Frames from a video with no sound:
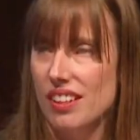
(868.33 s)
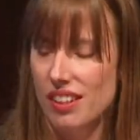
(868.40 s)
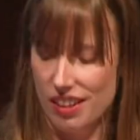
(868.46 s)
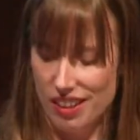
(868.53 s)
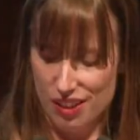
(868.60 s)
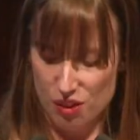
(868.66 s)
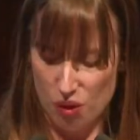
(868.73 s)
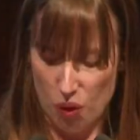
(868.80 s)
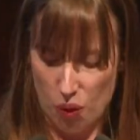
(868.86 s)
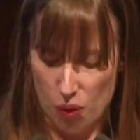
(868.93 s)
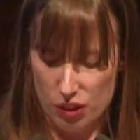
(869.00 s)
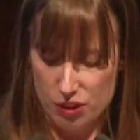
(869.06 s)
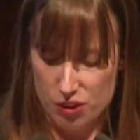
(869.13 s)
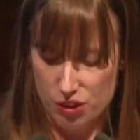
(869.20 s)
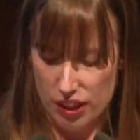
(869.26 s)
and all
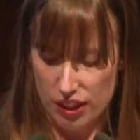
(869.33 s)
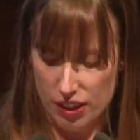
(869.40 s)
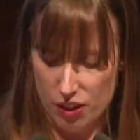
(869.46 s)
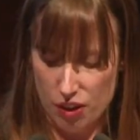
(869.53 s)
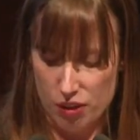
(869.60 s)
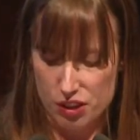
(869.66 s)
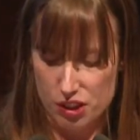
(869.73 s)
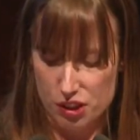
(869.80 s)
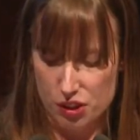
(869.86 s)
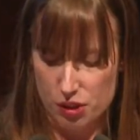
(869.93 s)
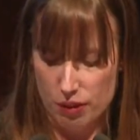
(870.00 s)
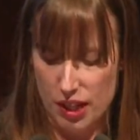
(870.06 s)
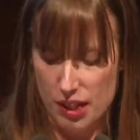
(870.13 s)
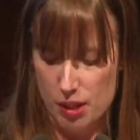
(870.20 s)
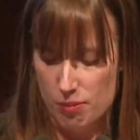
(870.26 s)
Australian origin
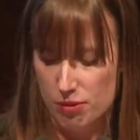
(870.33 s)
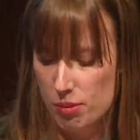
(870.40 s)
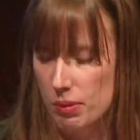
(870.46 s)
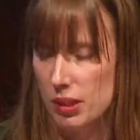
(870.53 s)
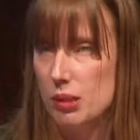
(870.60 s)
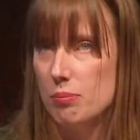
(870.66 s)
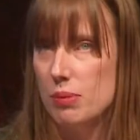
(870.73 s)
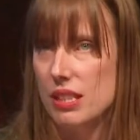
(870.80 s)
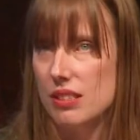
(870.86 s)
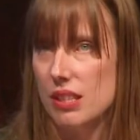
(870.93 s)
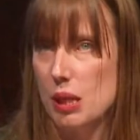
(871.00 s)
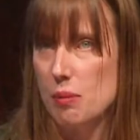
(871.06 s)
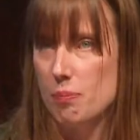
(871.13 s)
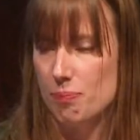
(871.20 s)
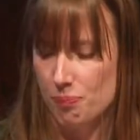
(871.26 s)
uranium from Olympic
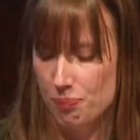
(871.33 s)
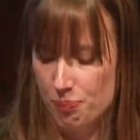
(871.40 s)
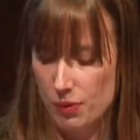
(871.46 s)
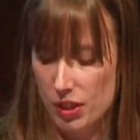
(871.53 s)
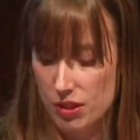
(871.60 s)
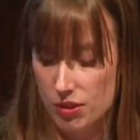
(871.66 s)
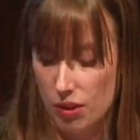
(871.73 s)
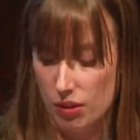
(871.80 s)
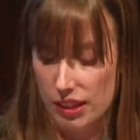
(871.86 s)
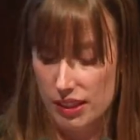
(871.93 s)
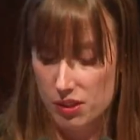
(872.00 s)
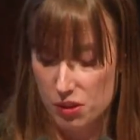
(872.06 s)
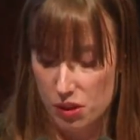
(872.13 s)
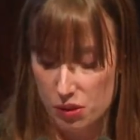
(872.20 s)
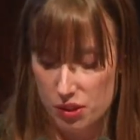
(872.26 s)
Dam is sold
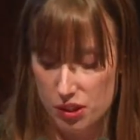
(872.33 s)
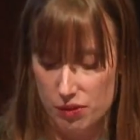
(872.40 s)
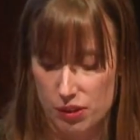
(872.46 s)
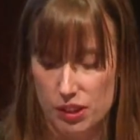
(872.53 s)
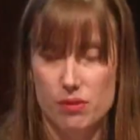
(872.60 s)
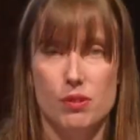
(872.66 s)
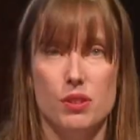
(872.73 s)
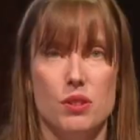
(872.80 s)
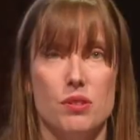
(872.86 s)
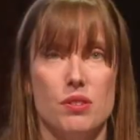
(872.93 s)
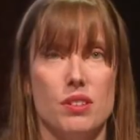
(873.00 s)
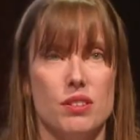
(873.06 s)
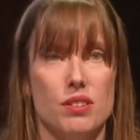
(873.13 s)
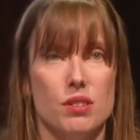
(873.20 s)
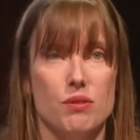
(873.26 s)
exclusively for use in
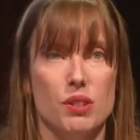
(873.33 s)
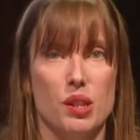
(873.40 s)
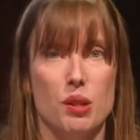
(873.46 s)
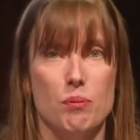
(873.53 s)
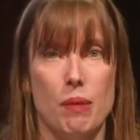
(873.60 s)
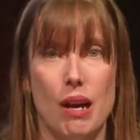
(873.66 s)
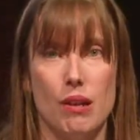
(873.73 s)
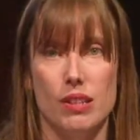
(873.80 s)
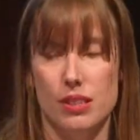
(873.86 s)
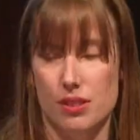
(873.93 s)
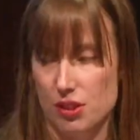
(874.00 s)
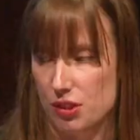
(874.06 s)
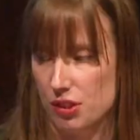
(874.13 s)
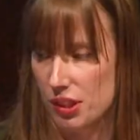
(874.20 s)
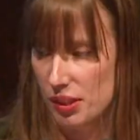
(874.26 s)
the civilian power
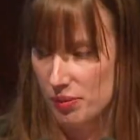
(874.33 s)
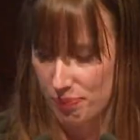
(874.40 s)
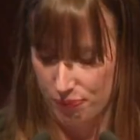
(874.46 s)
industry.